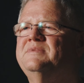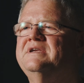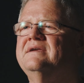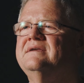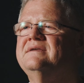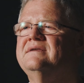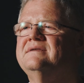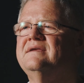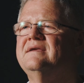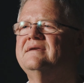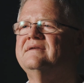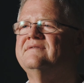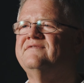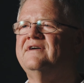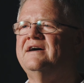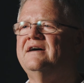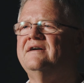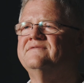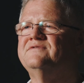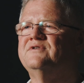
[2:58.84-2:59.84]
being
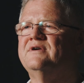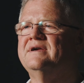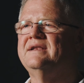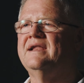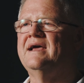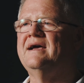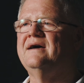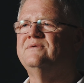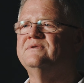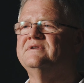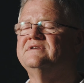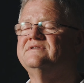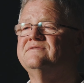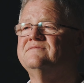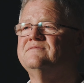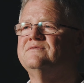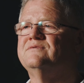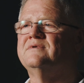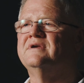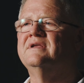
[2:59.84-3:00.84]
involved right now is
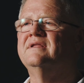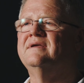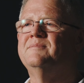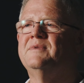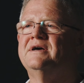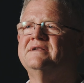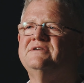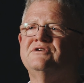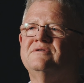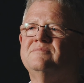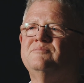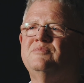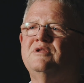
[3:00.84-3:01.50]
really much a